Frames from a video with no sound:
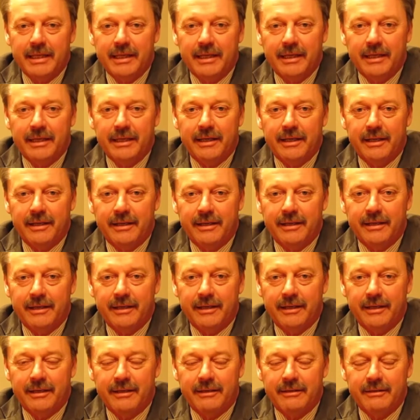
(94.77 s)
And
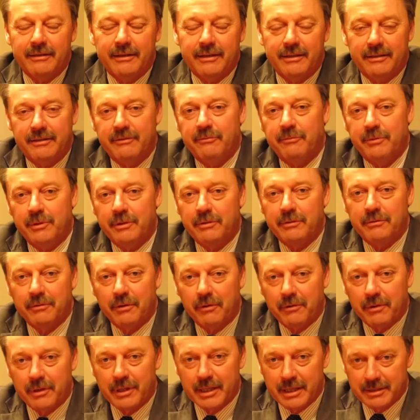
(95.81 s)
it will
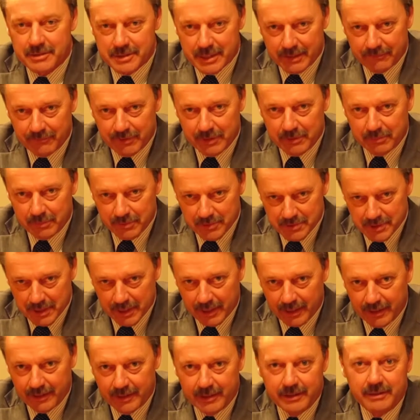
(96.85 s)
grow to that
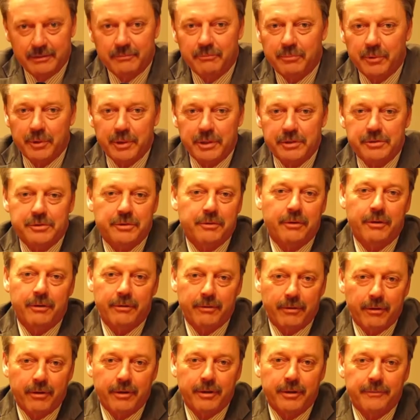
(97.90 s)
70%, I think, in pretty
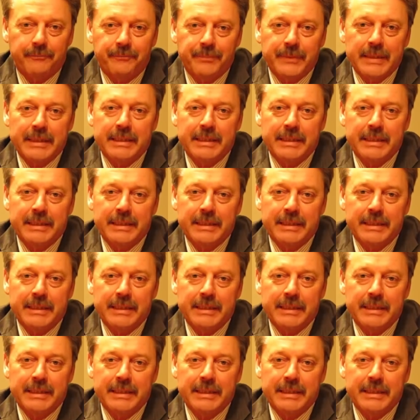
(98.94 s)
short order.